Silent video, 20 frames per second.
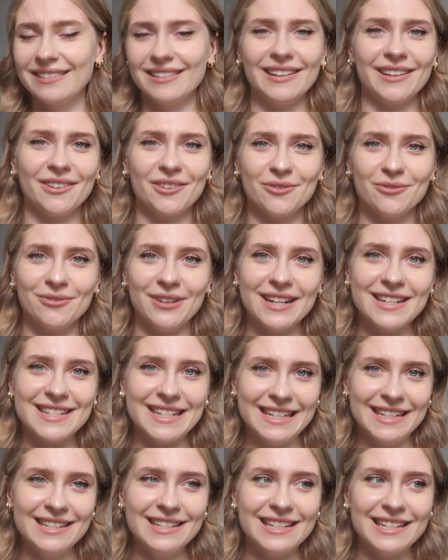like
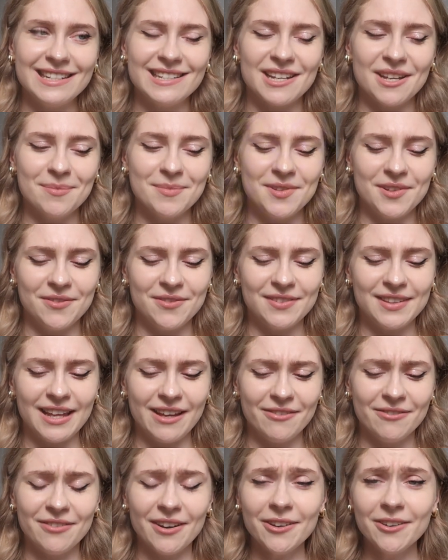written in terms of
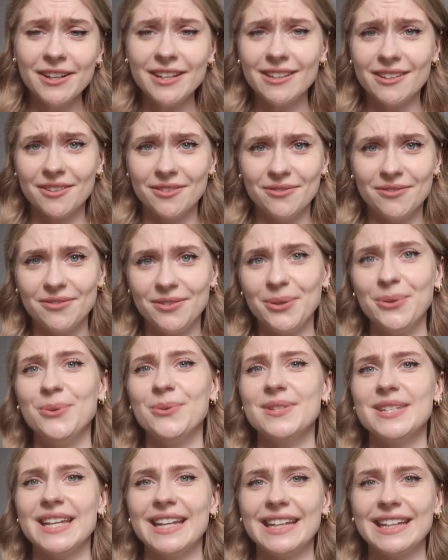they're very
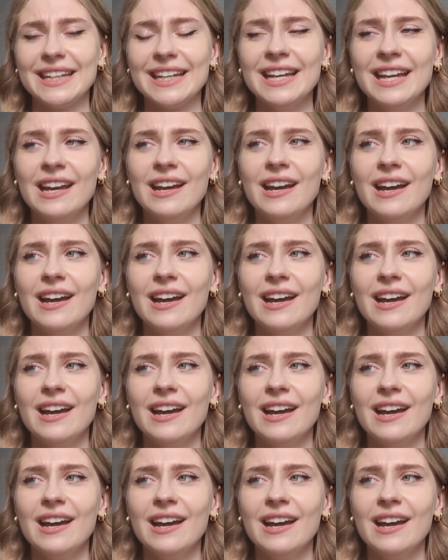confusing,